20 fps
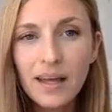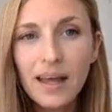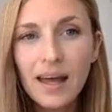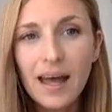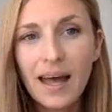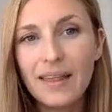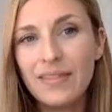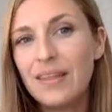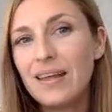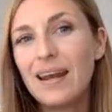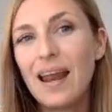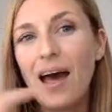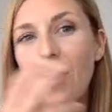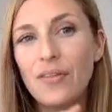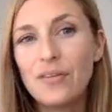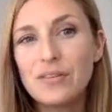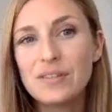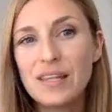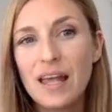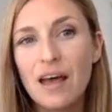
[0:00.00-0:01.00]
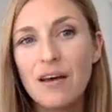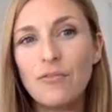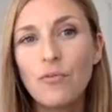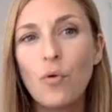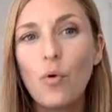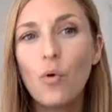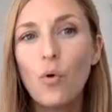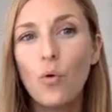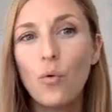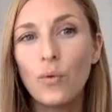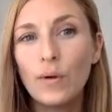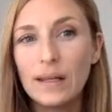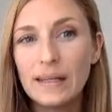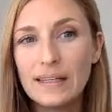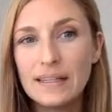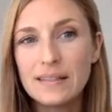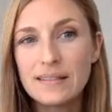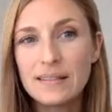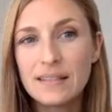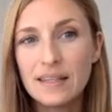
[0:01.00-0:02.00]
and then others have
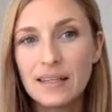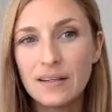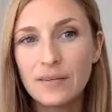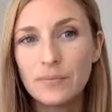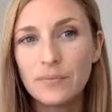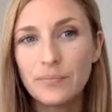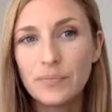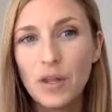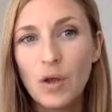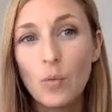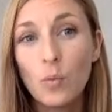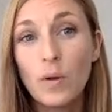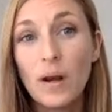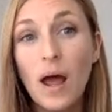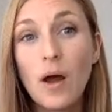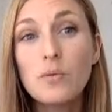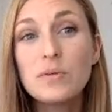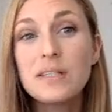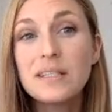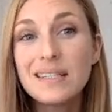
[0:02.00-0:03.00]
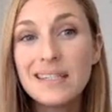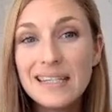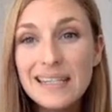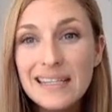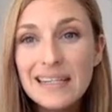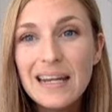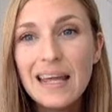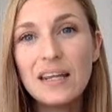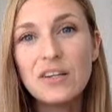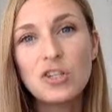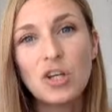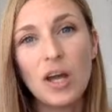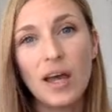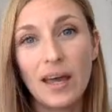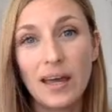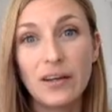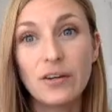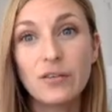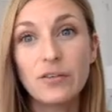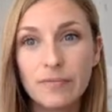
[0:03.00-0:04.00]
oily skin. When I was a teenager, I
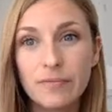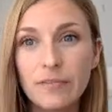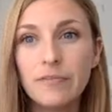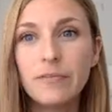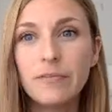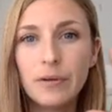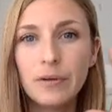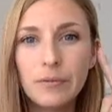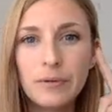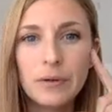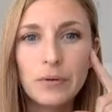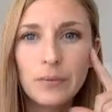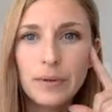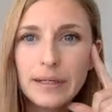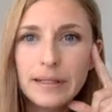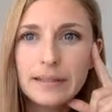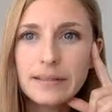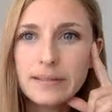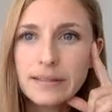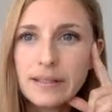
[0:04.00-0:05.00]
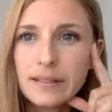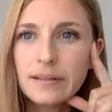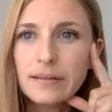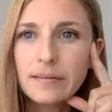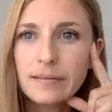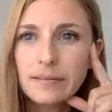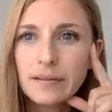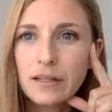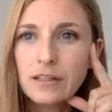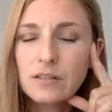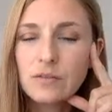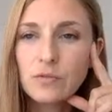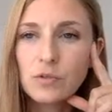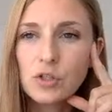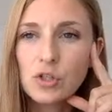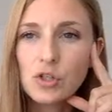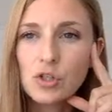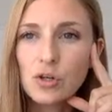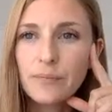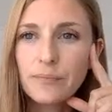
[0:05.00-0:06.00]
had very oily skin, that's for
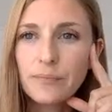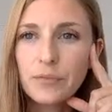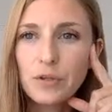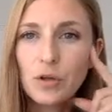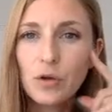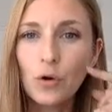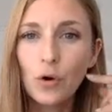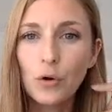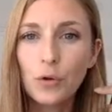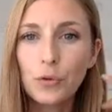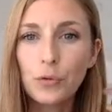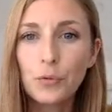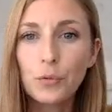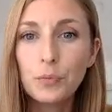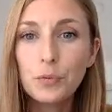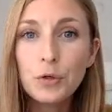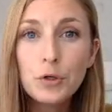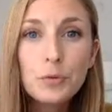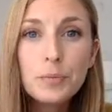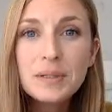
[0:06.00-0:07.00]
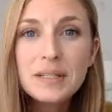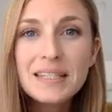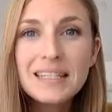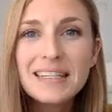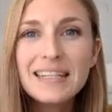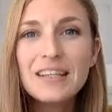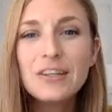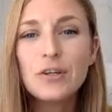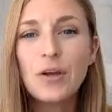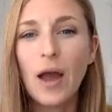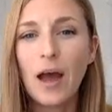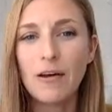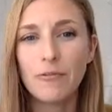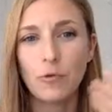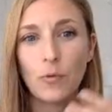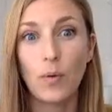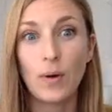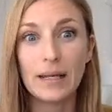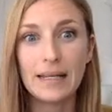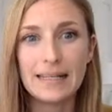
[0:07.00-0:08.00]
sure. You go through puberty, you
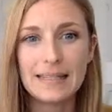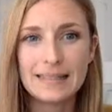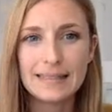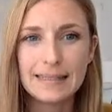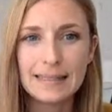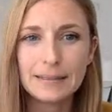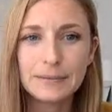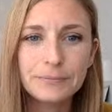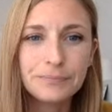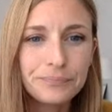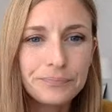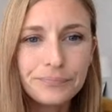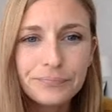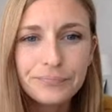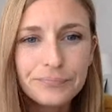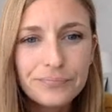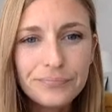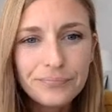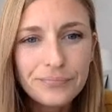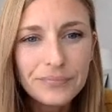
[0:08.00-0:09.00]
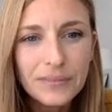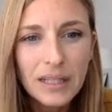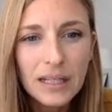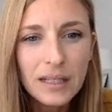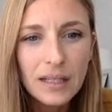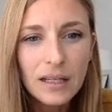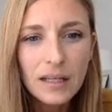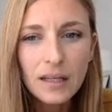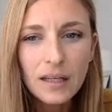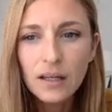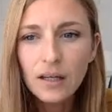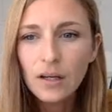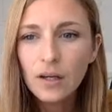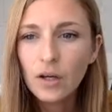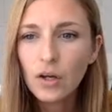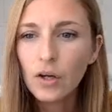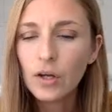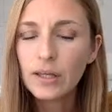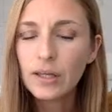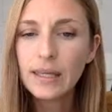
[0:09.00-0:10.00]
have oily skin.
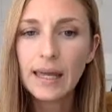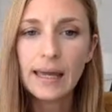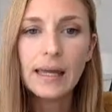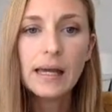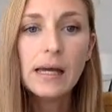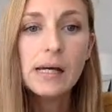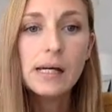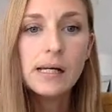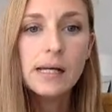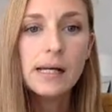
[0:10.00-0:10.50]
Okay,